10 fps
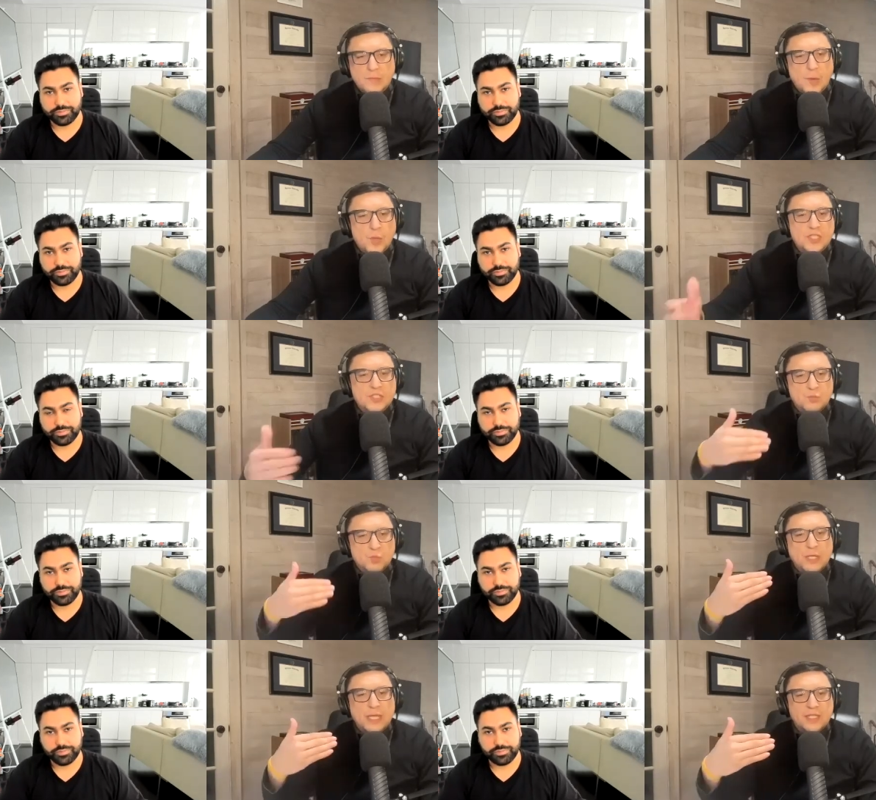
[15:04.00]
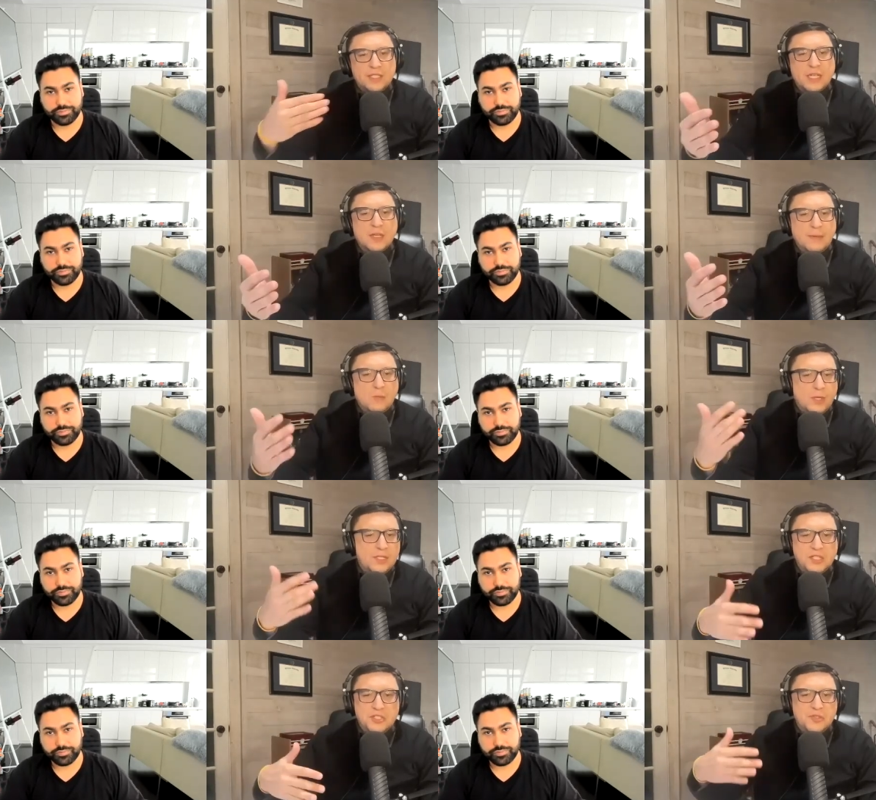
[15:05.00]
Speaker 1: Now, let's talk about
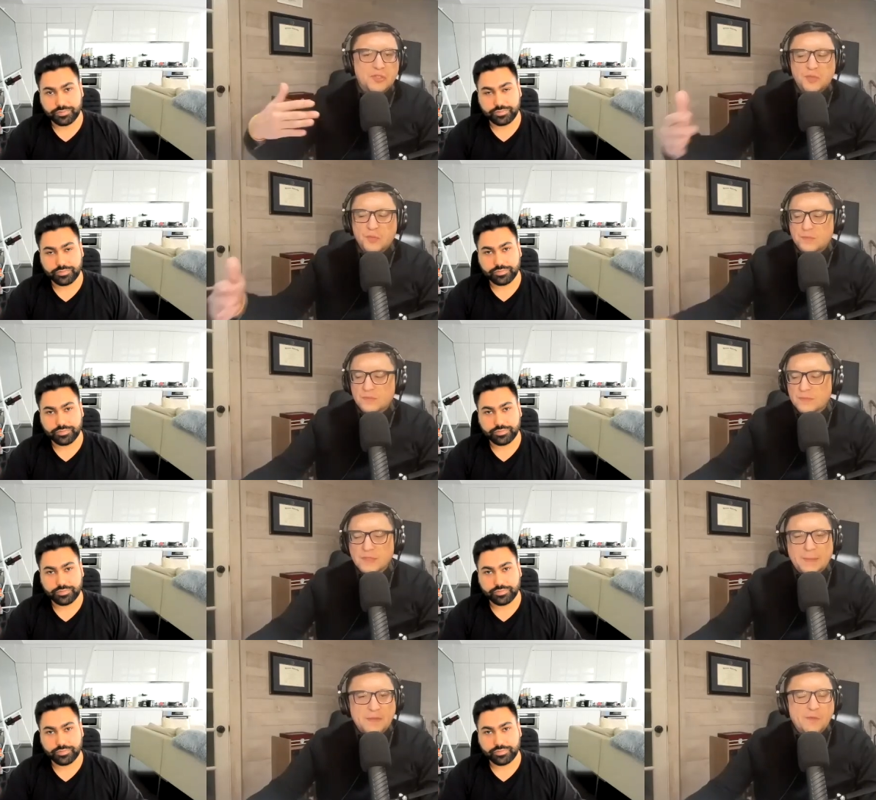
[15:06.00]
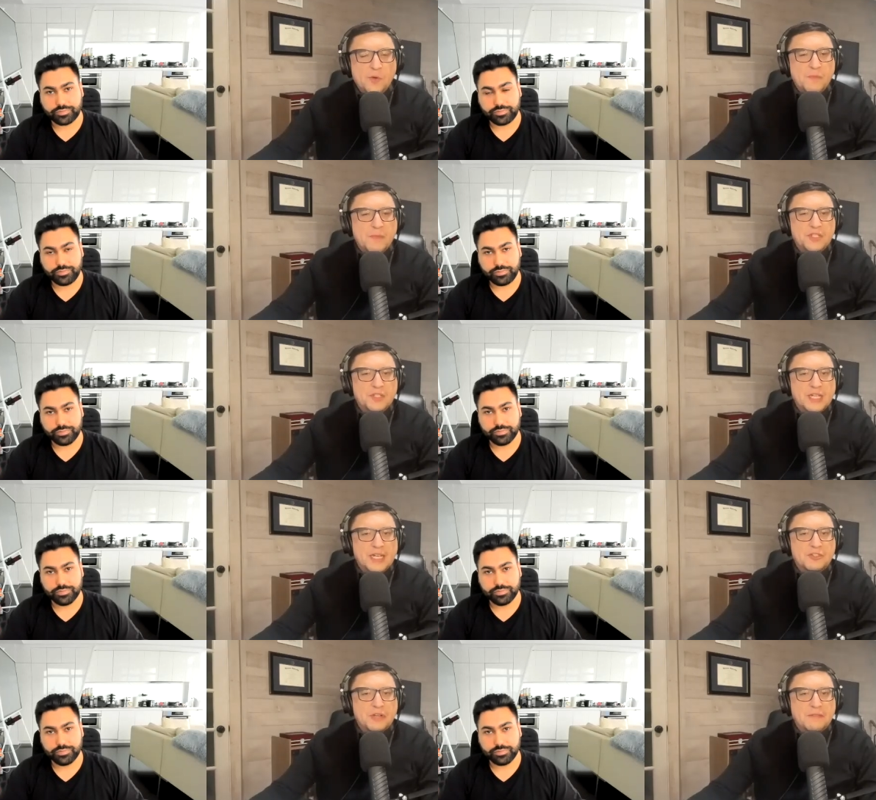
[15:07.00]
what did you do like before? You mentioned
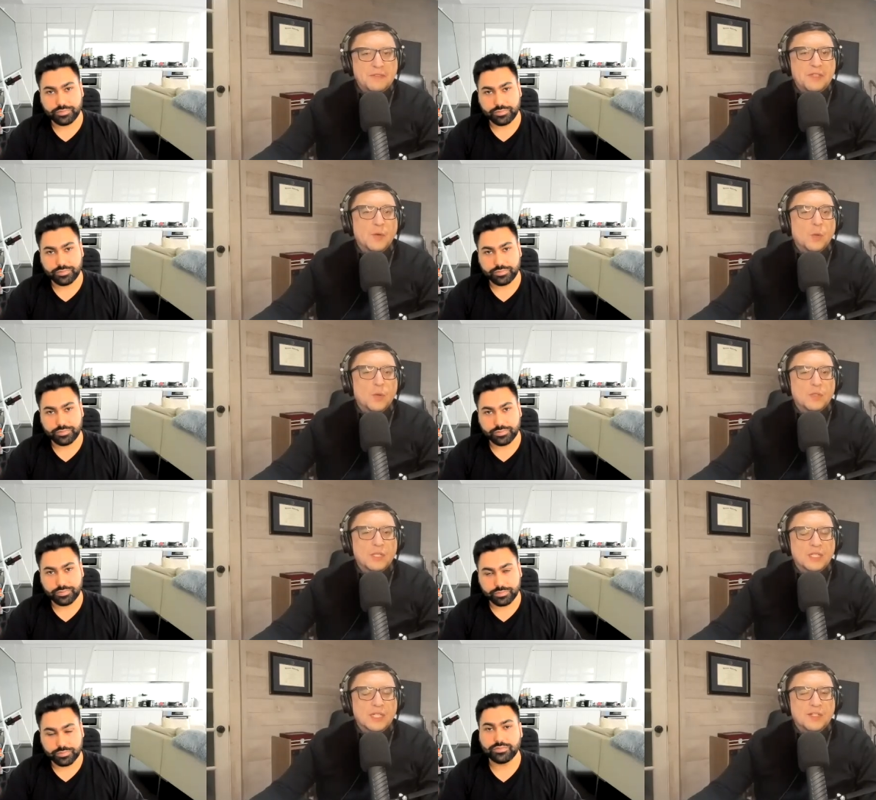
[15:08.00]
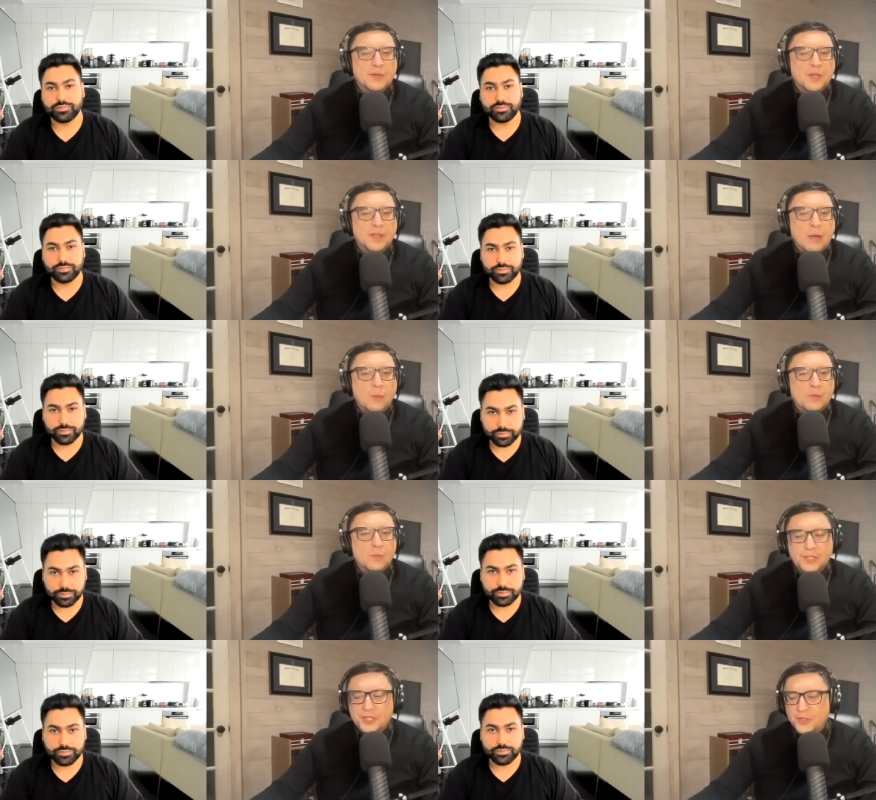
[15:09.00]
kind of traveling the world and doing all that.
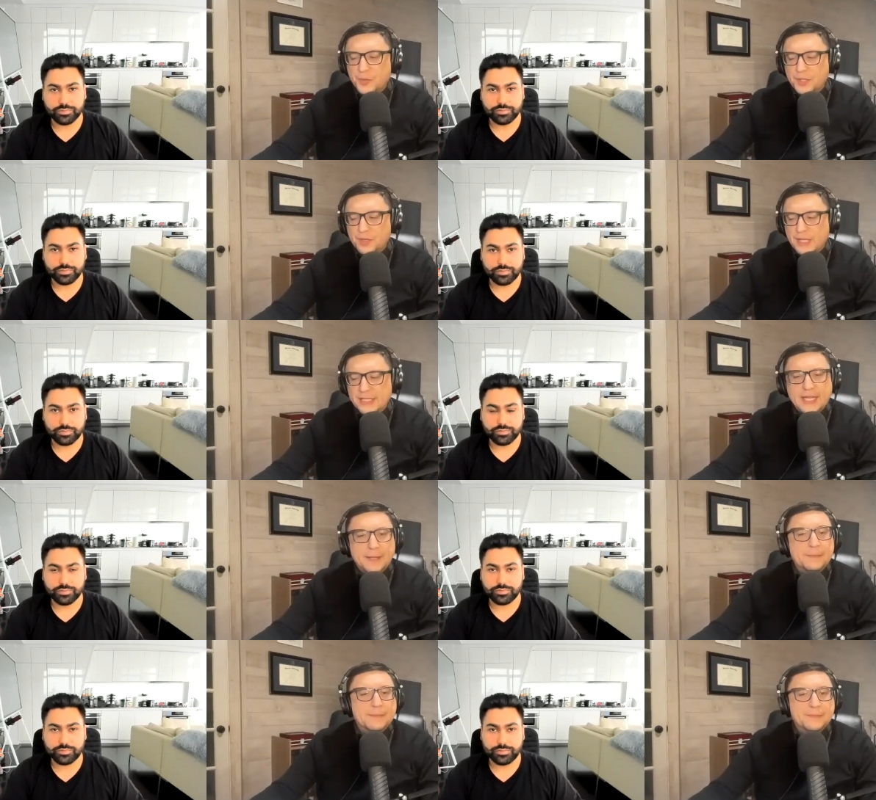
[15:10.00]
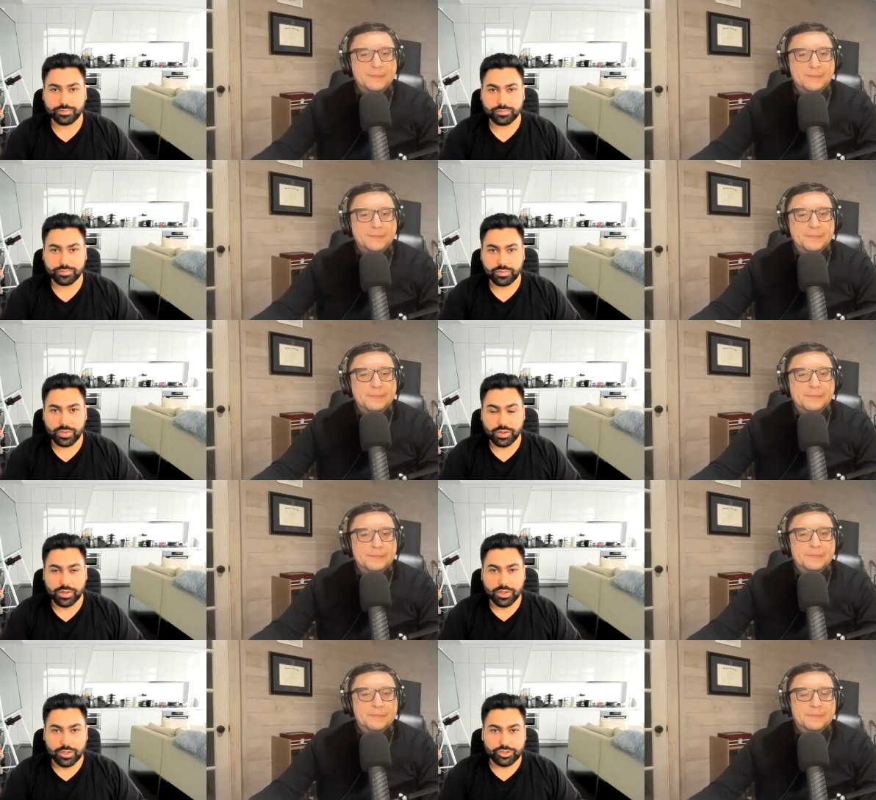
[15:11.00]
What were you
Speaker 2: doing
Speaker 1: during that time?
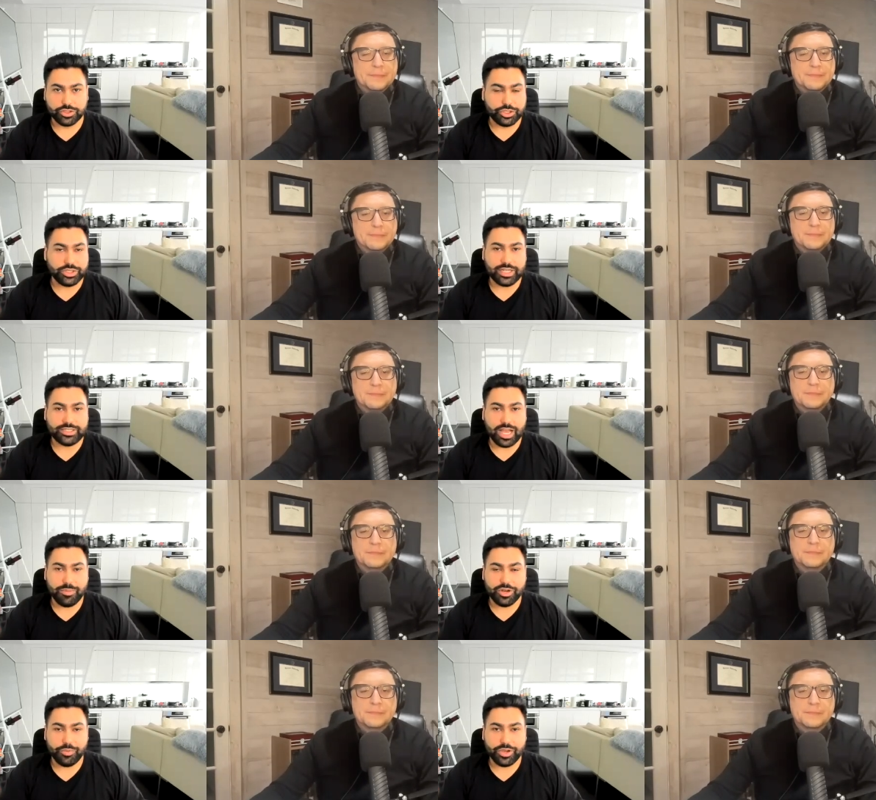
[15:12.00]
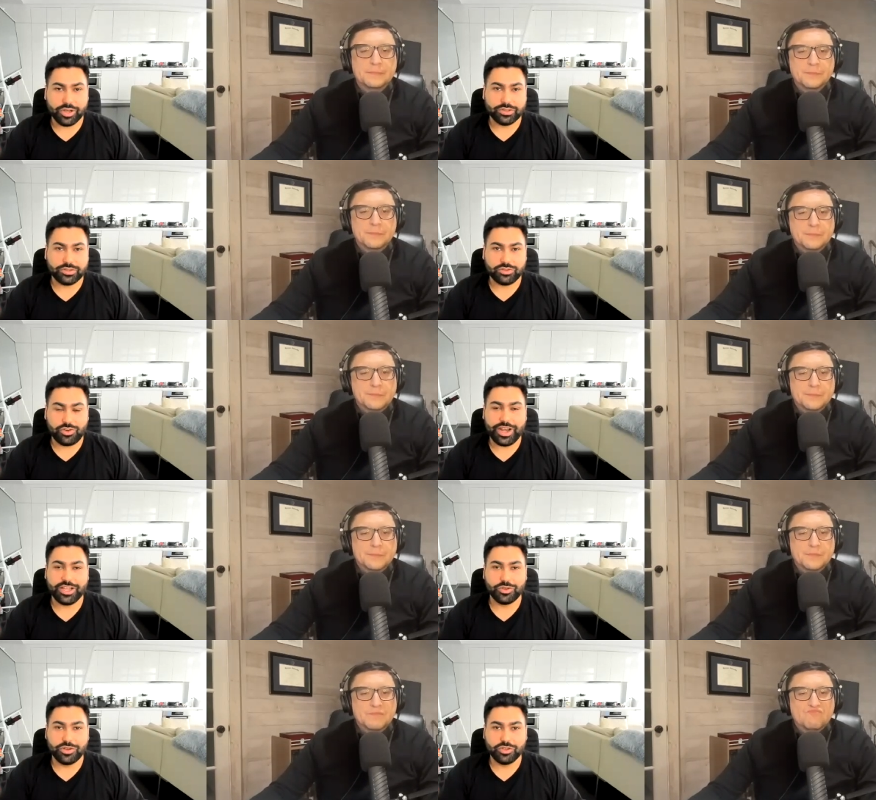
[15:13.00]
Speaker 2: So during that time, because
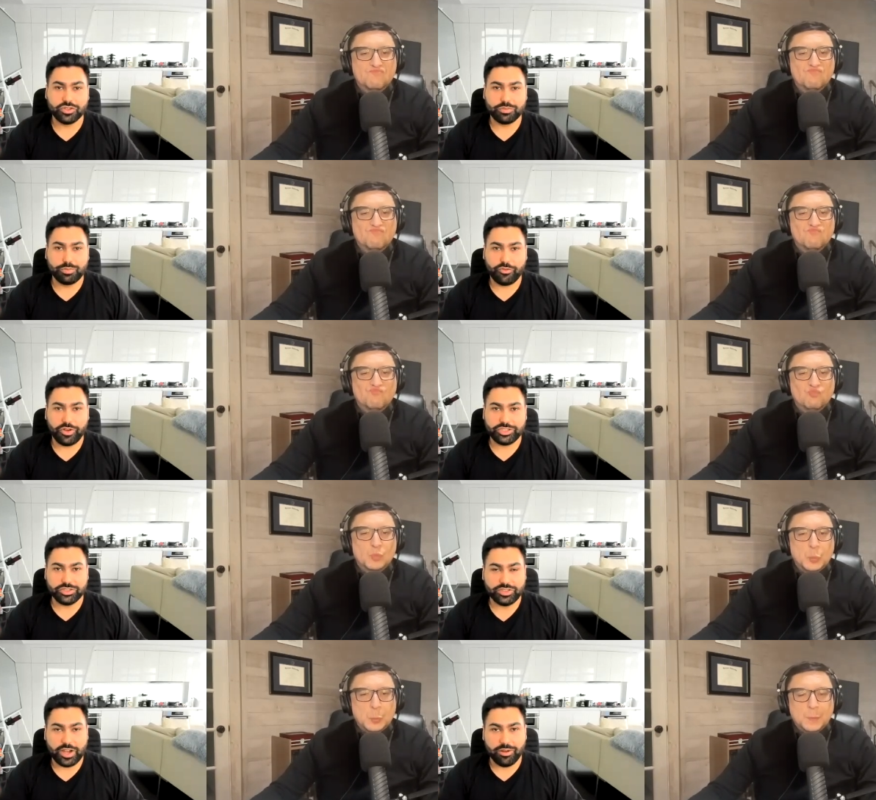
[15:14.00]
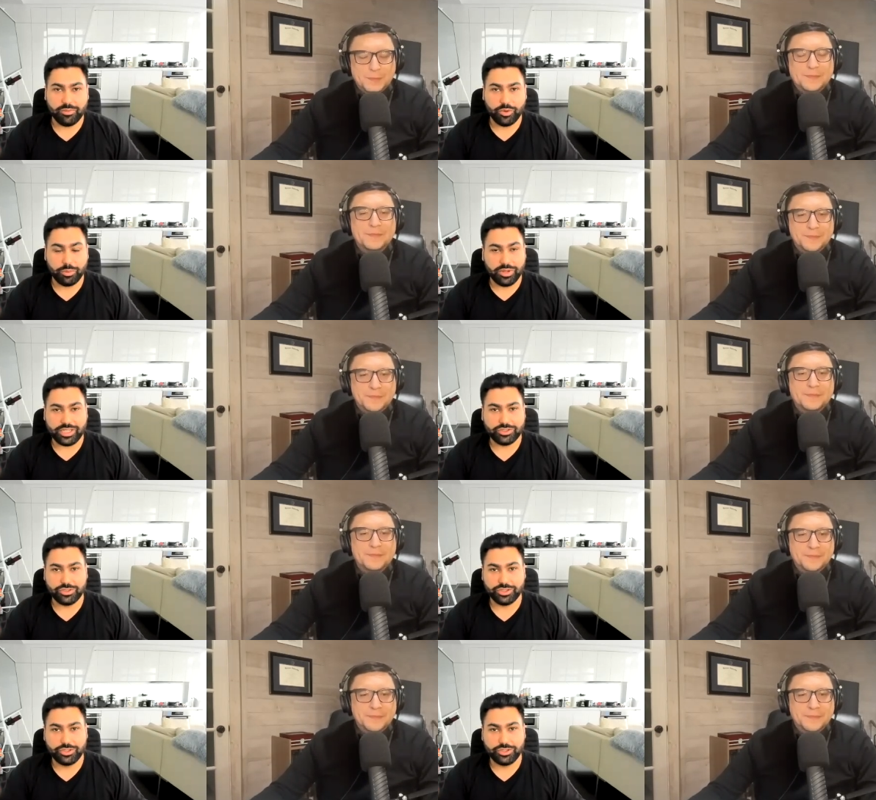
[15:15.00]
trading is one of those professions that we're blessed to just